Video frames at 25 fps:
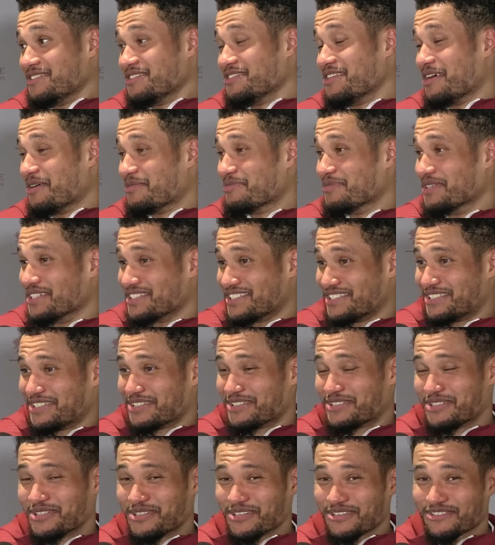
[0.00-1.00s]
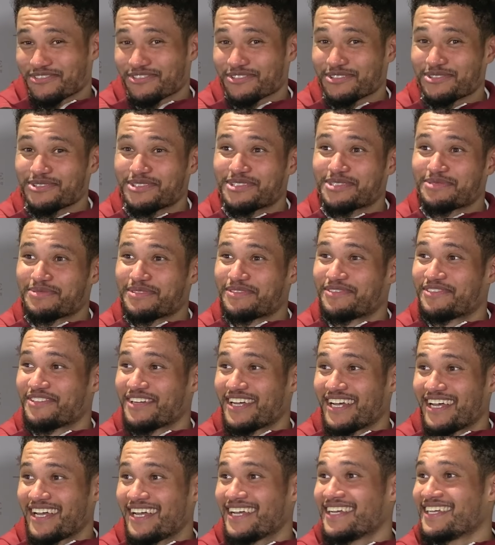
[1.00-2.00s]
Not much to talk through, to be
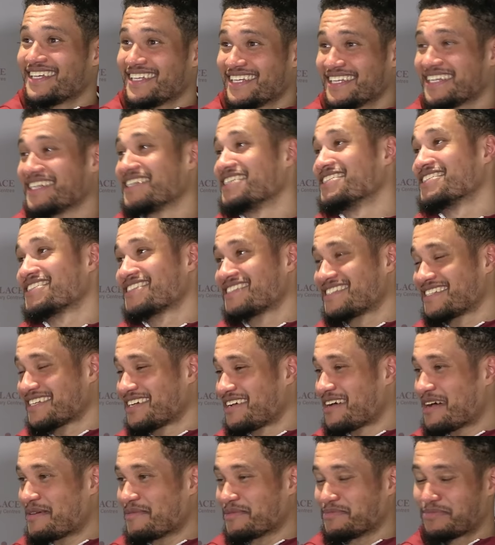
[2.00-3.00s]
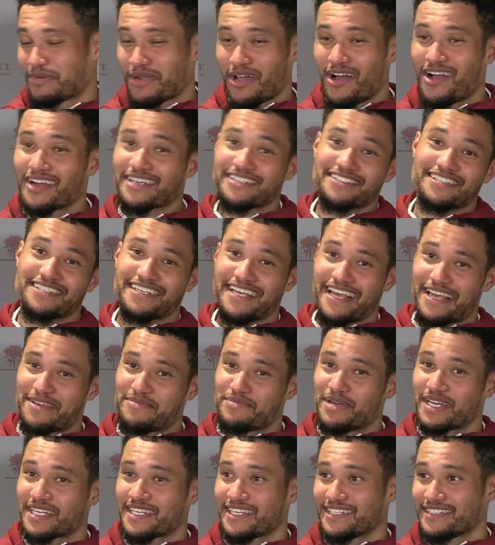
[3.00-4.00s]
fair. He's got blocked,
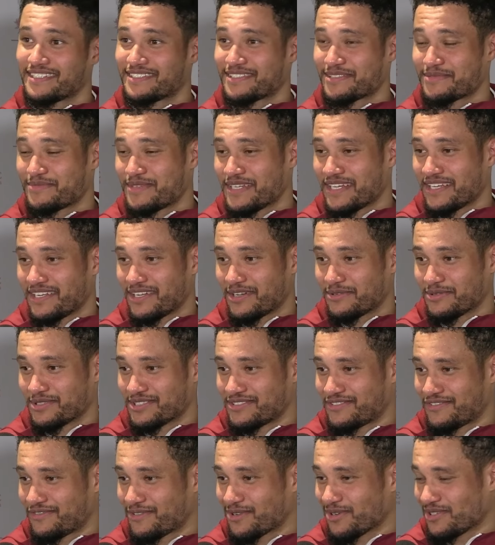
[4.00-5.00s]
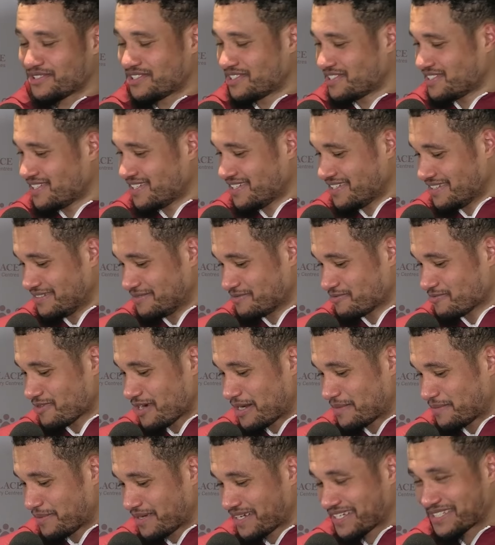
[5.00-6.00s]
came back into me, and I was fortunate.
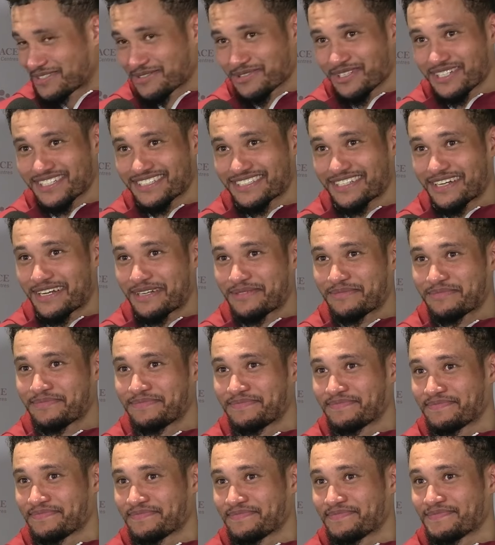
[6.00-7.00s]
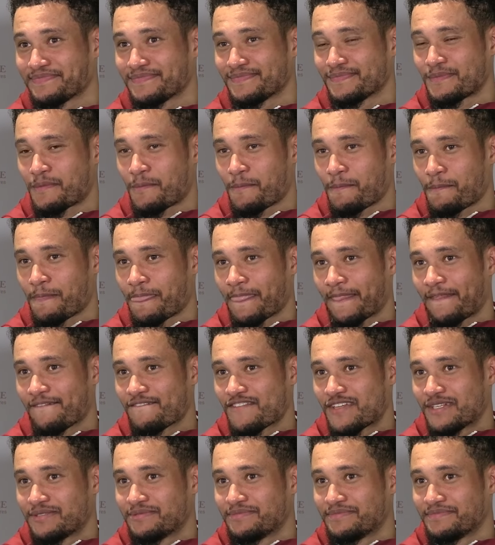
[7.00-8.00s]
Right place, right time.
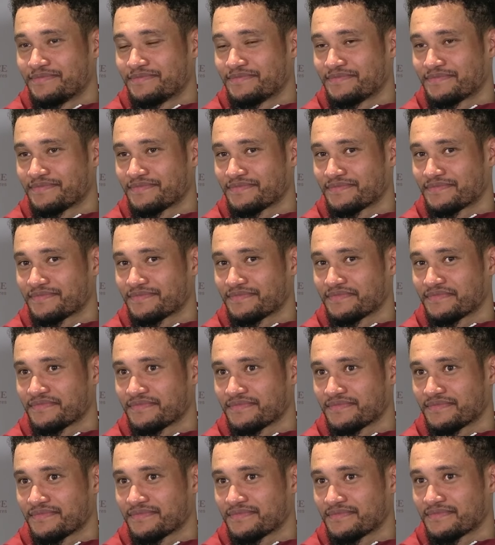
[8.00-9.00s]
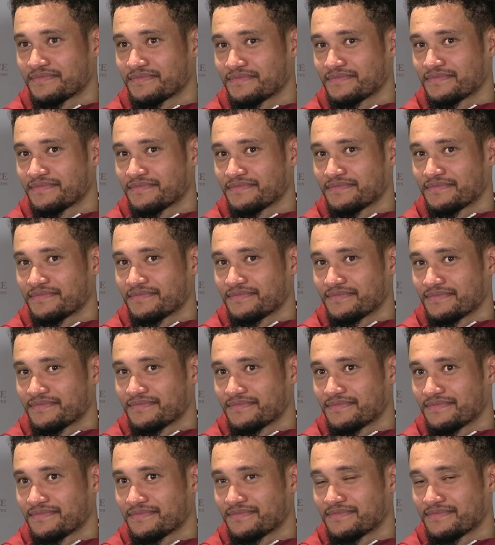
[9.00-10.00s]
Brilliant, absolutely brilliant. We spoke to you when you
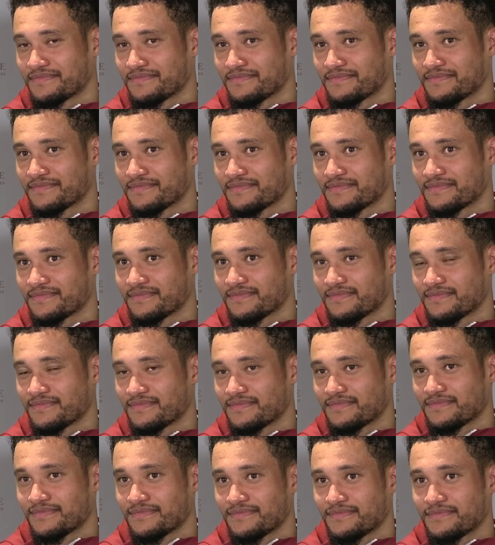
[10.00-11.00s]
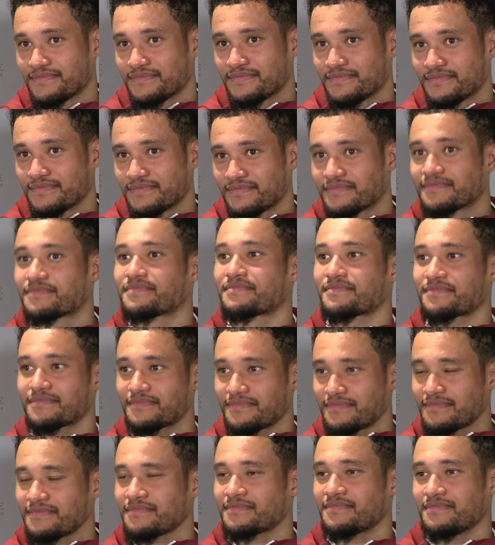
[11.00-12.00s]
just signed the, on the Saturday,
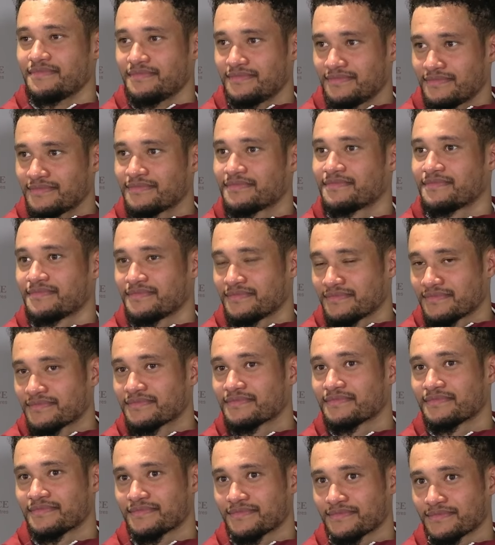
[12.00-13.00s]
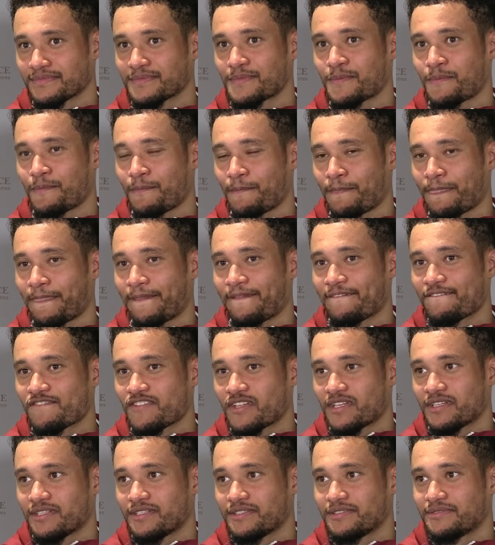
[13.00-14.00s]
on the Friday night. How are you
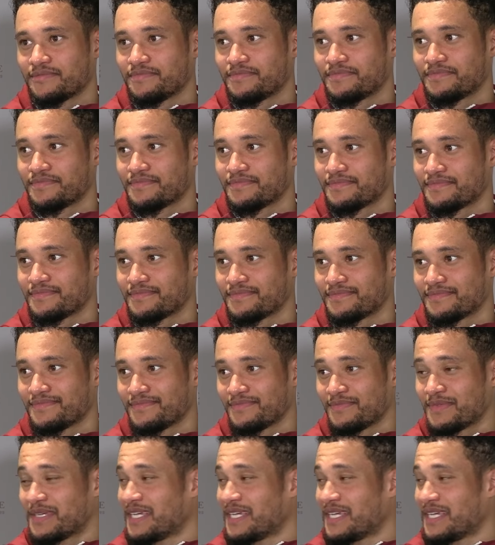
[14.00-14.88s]
enjoying your time at Arbroath?